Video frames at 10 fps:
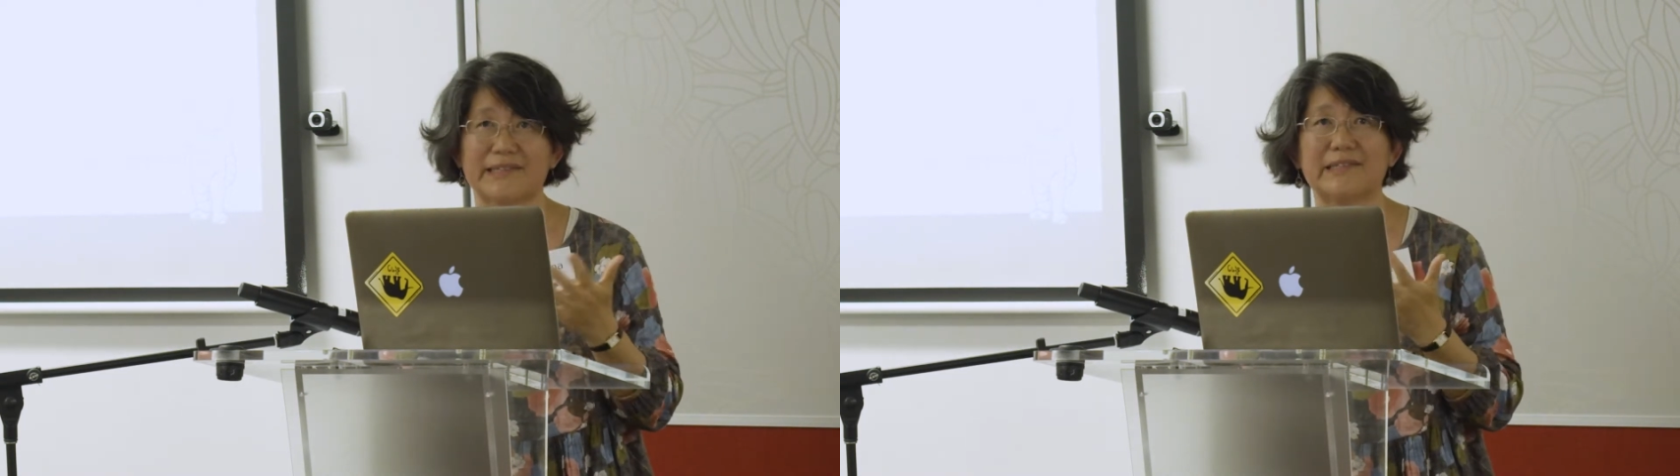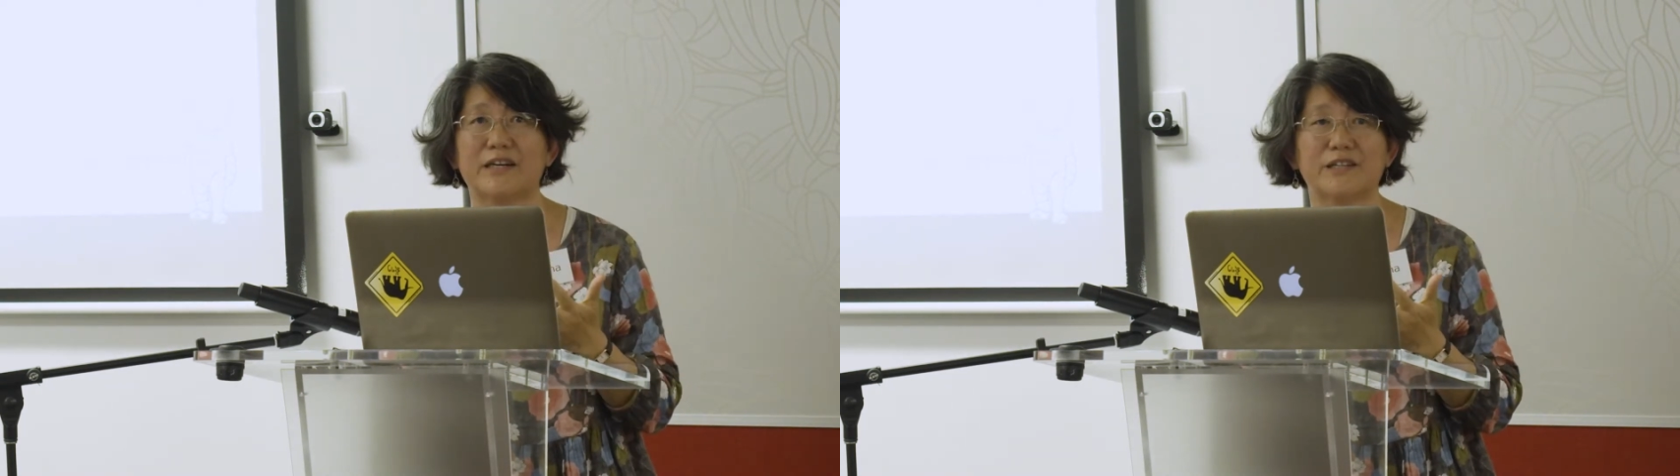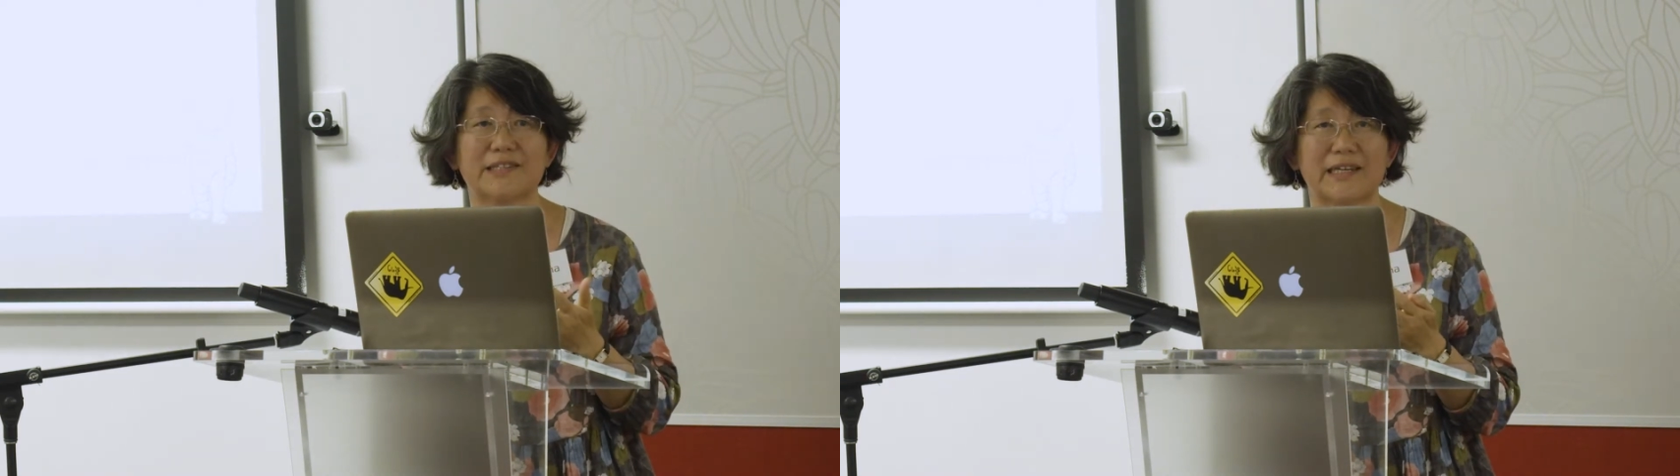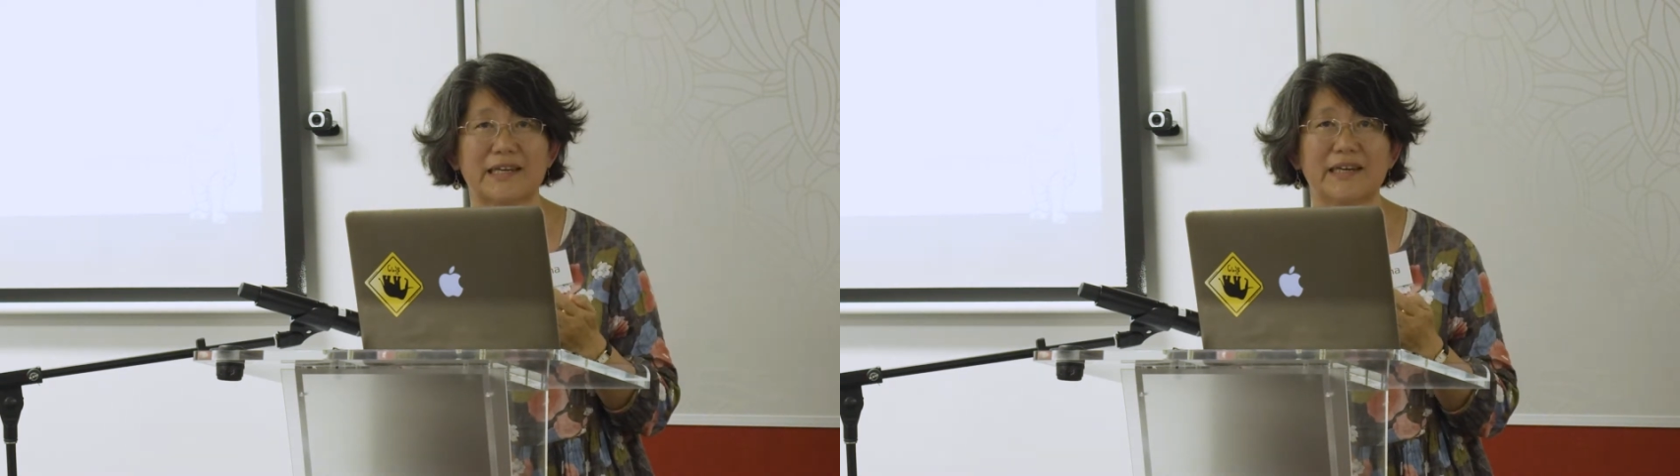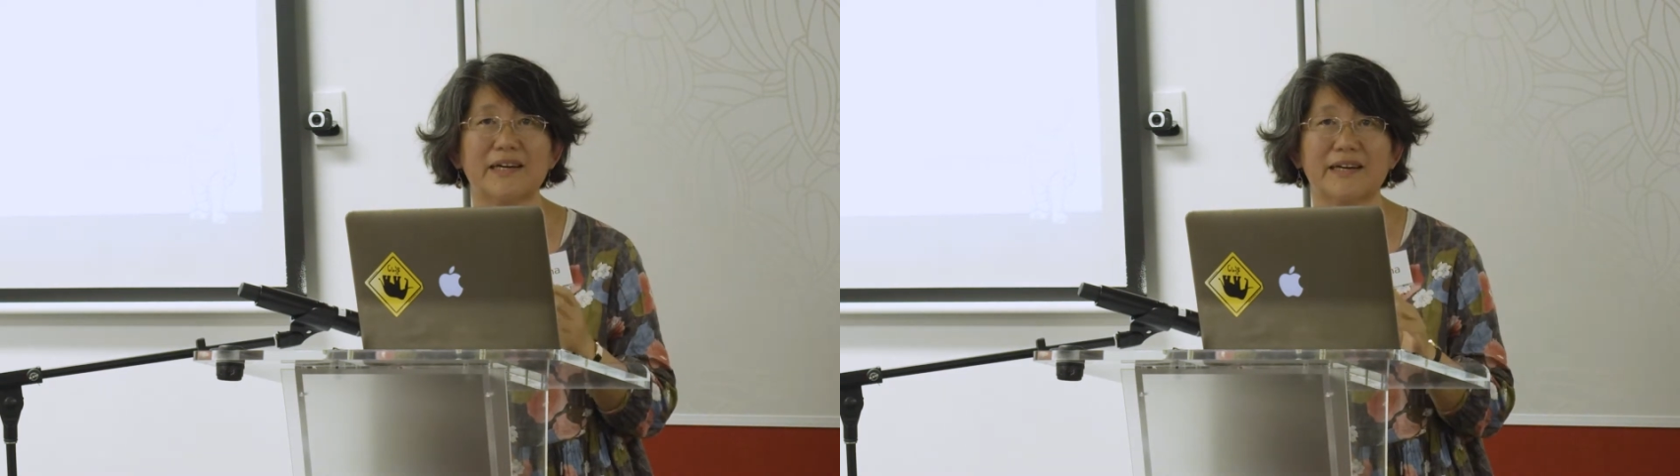as an
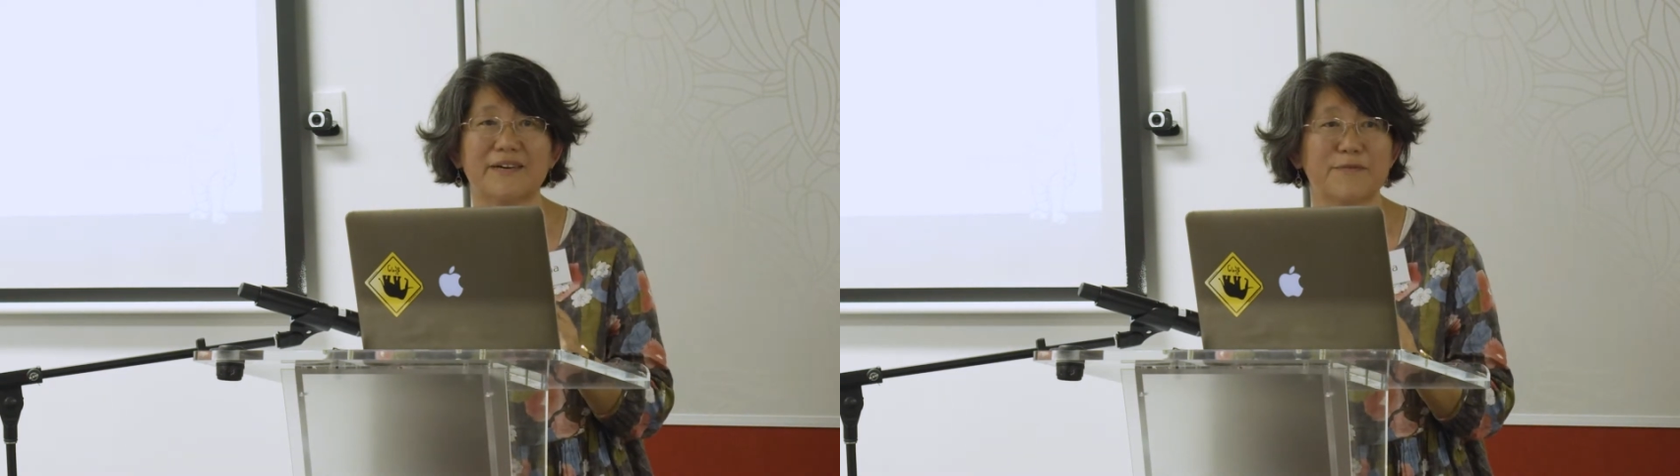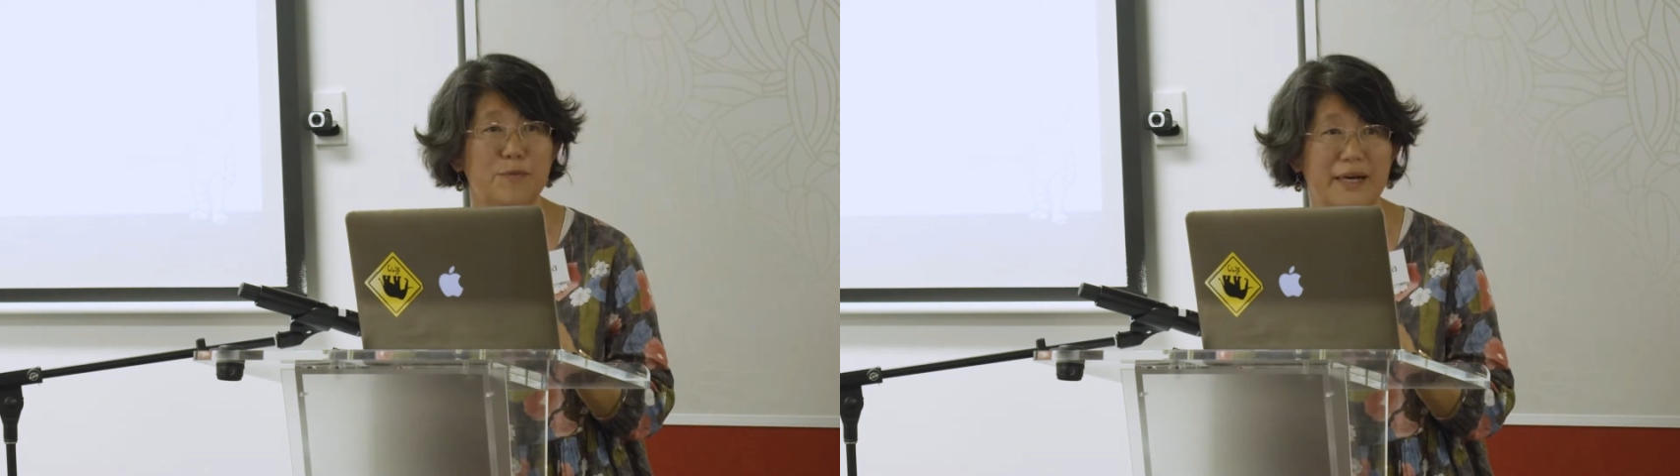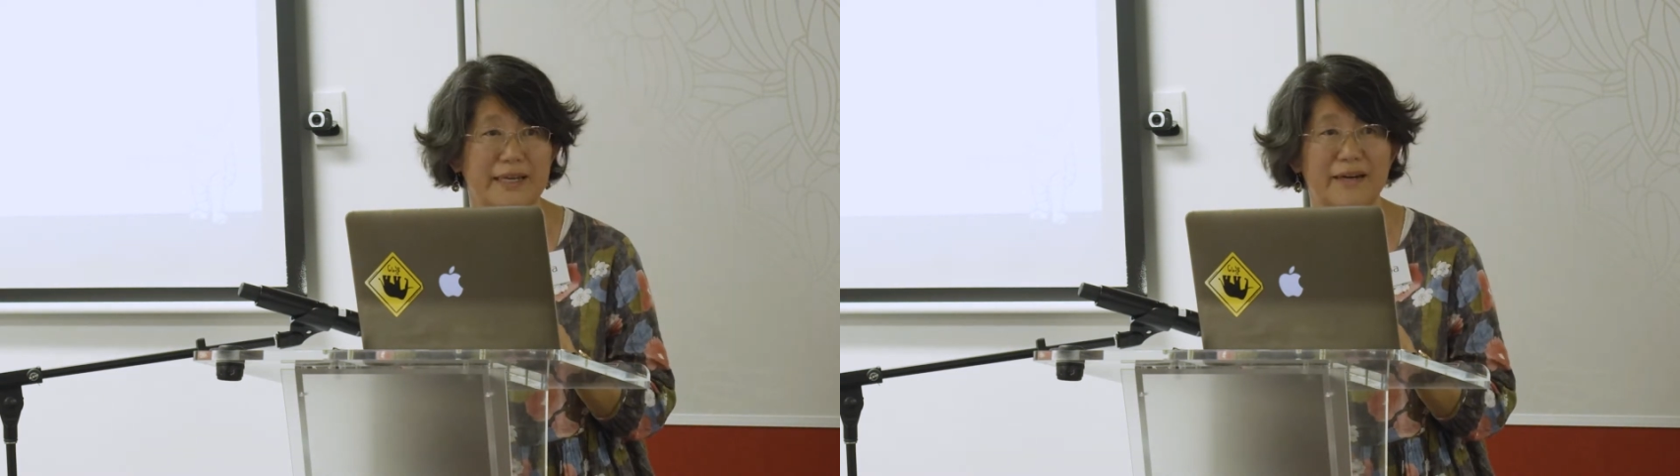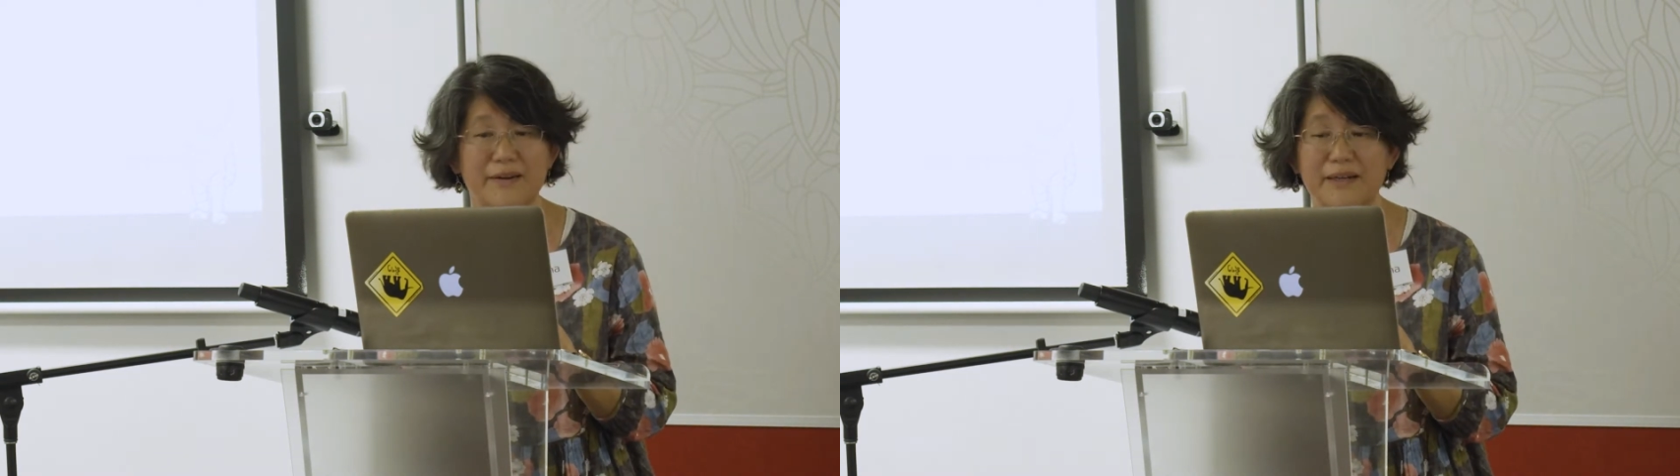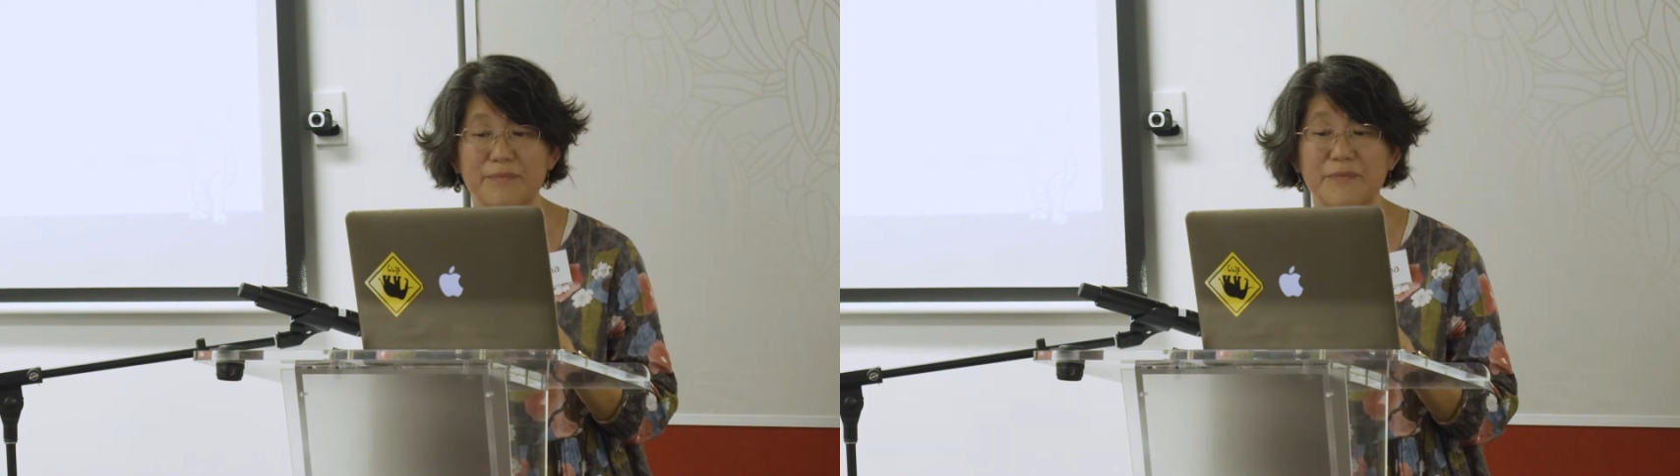OT for 1
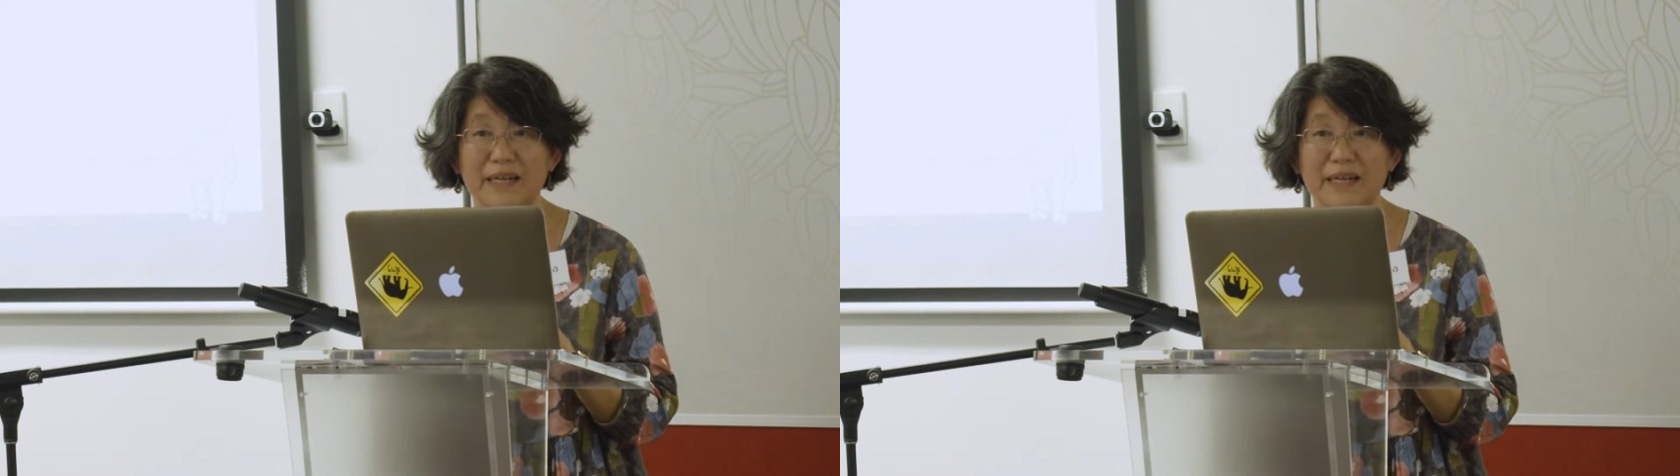hour,